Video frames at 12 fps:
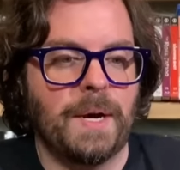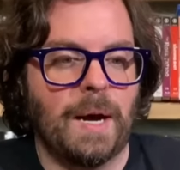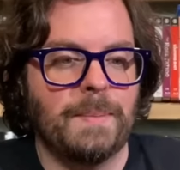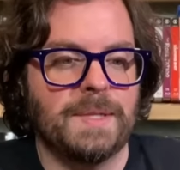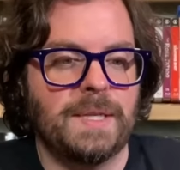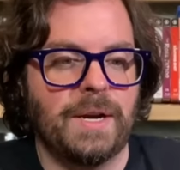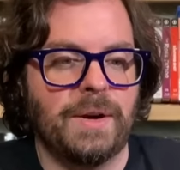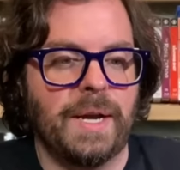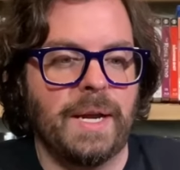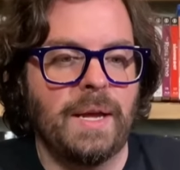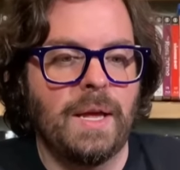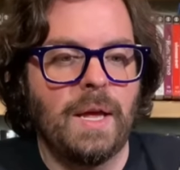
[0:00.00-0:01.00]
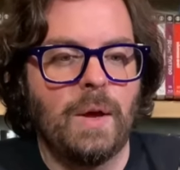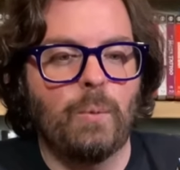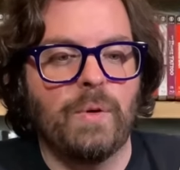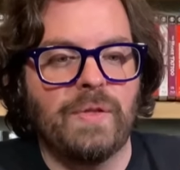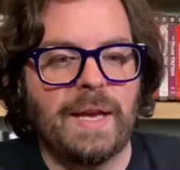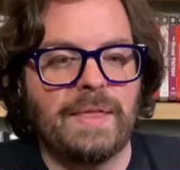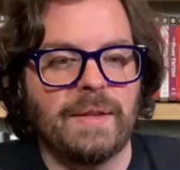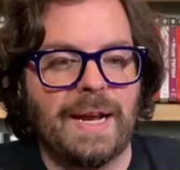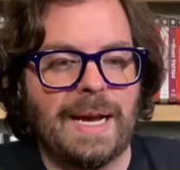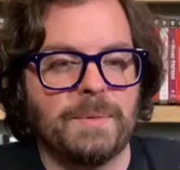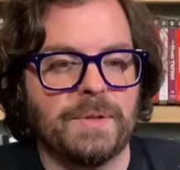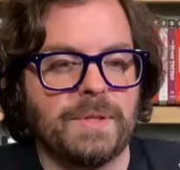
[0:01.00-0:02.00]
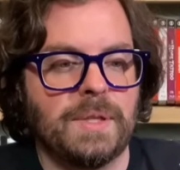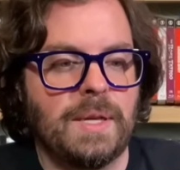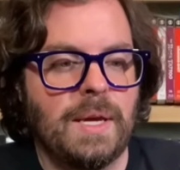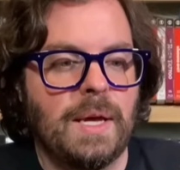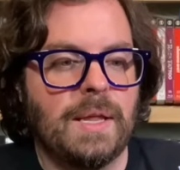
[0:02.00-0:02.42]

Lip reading: commentary with Nathan Hamilton.